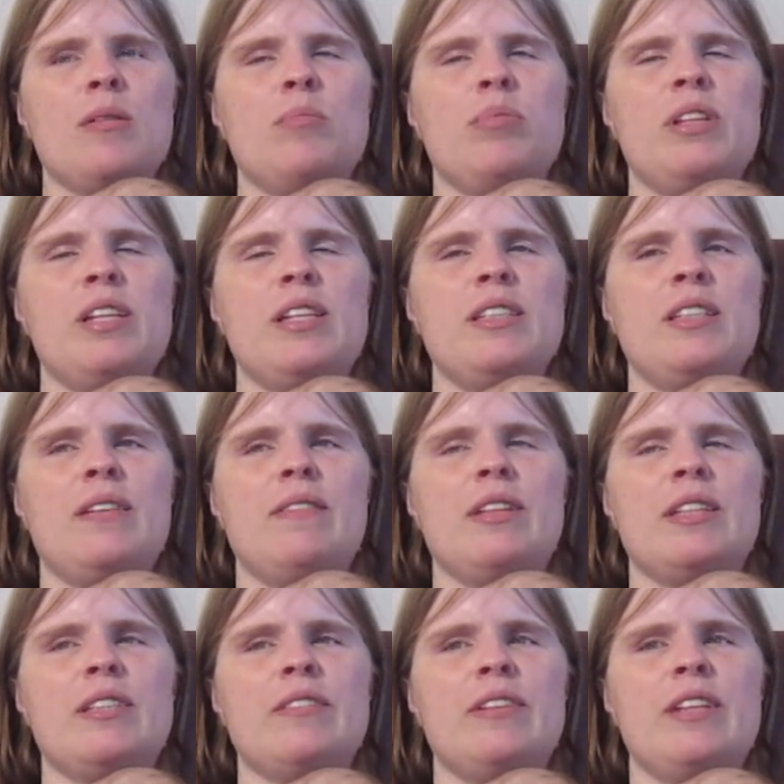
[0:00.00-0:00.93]
Please give
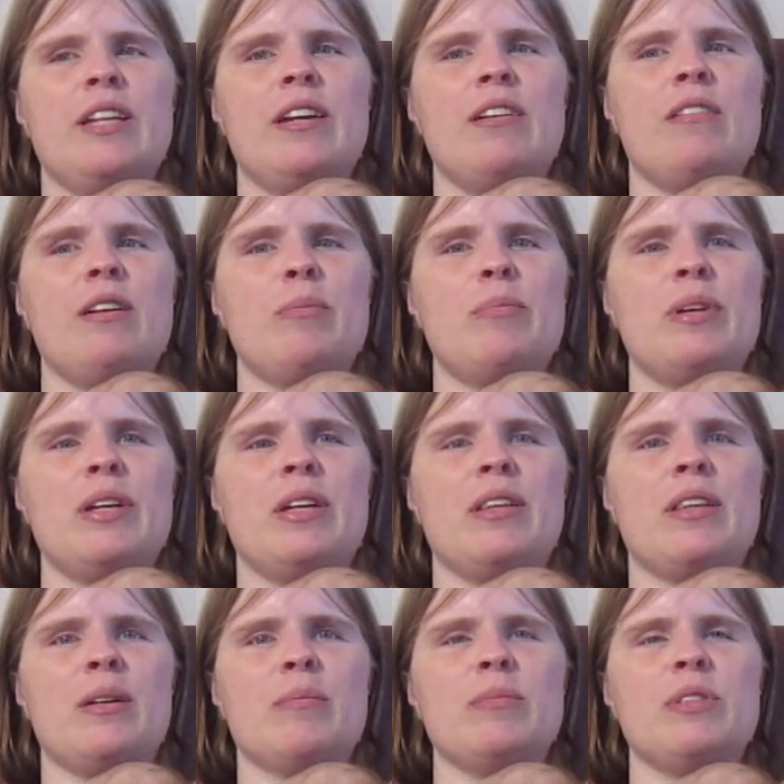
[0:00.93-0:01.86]
this video a big
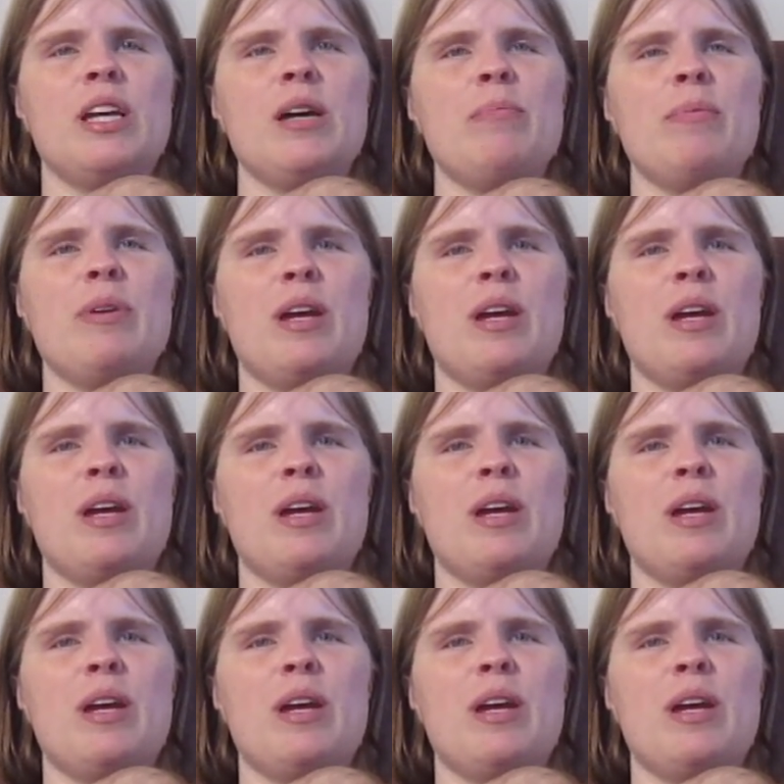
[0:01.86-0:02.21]
thumbs up